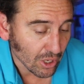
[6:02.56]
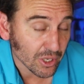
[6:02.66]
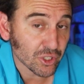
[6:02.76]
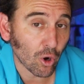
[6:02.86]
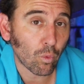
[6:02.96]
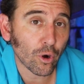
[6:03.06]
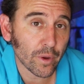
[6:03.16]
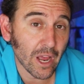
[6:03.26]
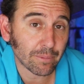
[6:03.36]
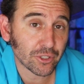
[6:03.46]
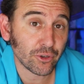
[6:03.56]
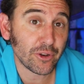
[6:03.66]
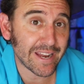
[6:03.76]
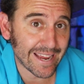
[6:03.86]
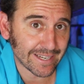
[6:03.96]
So what are we up to
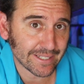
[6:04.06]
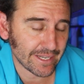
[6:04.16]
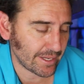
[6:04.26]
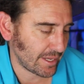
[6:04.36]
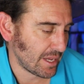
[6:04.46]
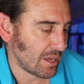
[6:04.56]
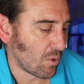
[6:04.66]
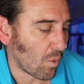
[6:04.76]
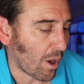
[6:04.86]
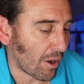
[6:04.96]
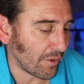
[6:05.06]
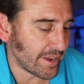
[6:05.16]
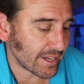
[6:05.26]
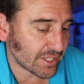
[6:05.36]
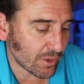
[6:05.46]
next? Next